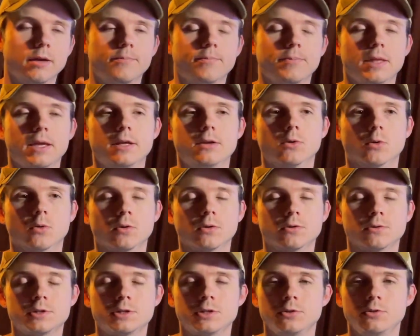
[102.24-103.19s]
in order
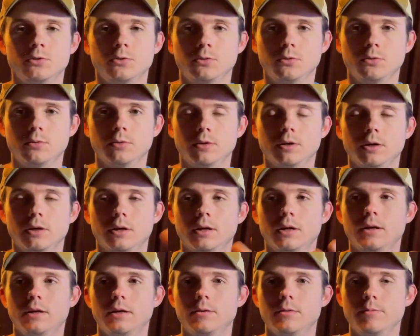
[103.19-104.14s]
to
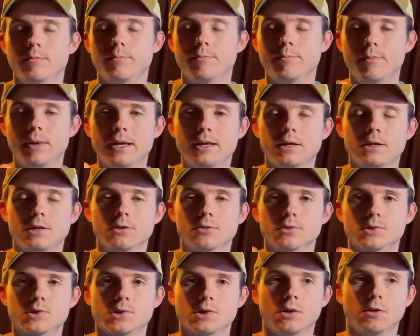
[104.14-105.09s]
make
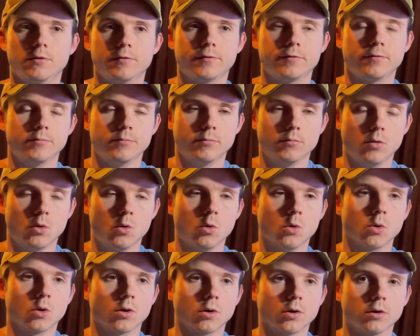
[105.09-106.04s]
yourself
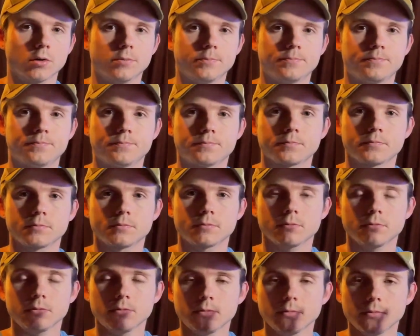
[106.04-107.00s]
more
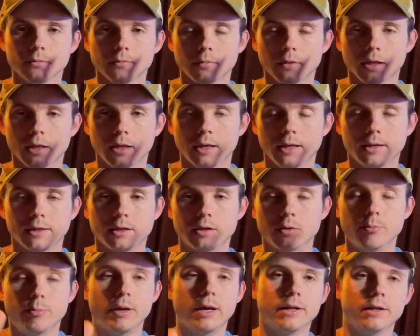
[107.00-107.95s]

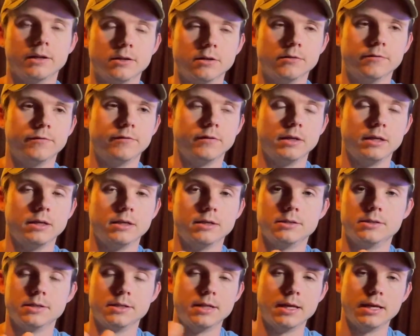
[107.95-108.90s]
competitive in
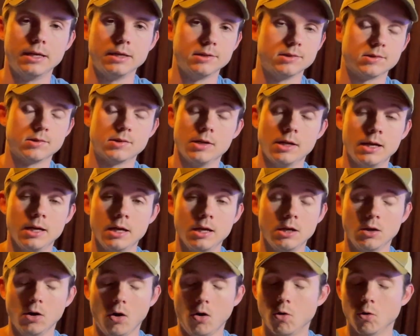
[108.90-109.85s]
today's
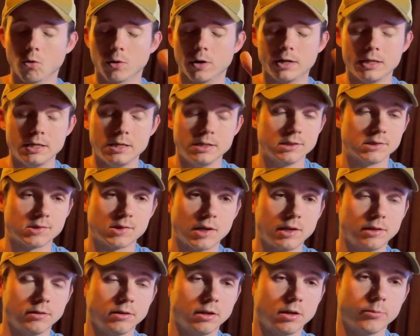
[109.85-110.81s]
already
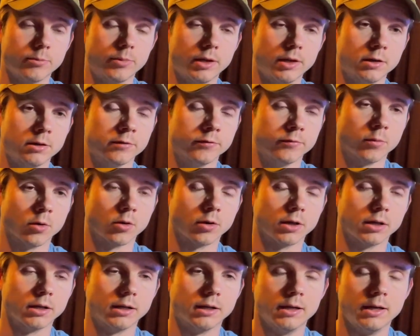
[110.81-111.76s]
insanely competitive
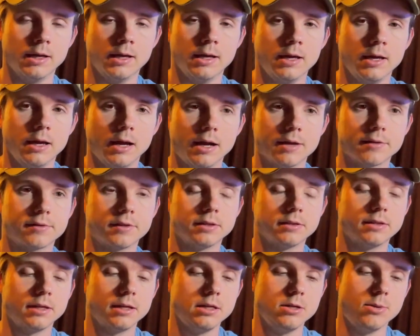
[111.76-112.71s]
market, I think
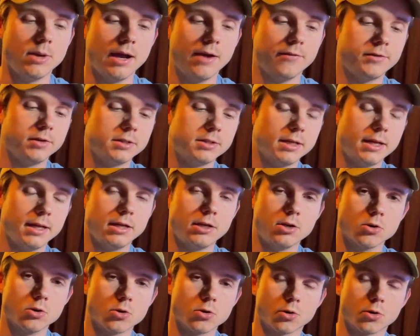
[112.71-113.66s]
that you have to take
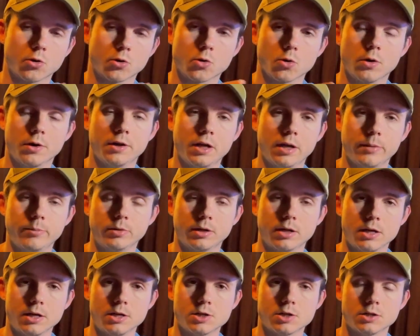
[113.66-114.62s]
your CRUD
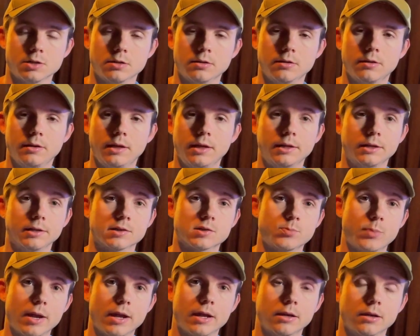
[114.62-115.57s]
application and
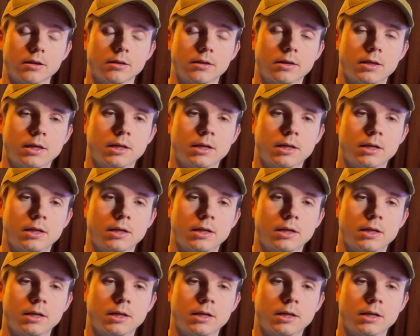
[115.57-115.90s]
expand it.